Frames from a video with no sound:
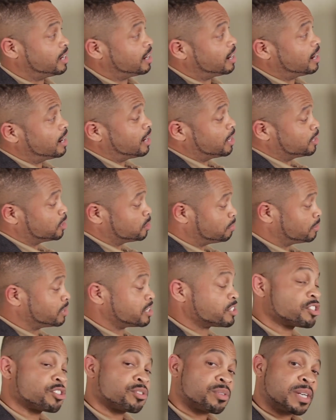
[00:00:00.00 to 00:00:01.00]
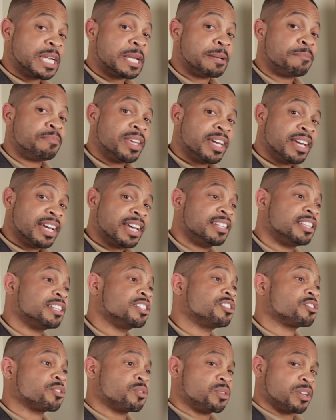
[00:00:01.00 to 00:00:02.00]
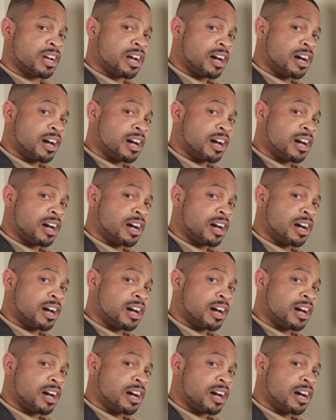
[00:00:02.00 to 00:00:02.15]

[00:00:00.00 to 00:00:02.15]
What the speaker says: the bloodstream, and this is going to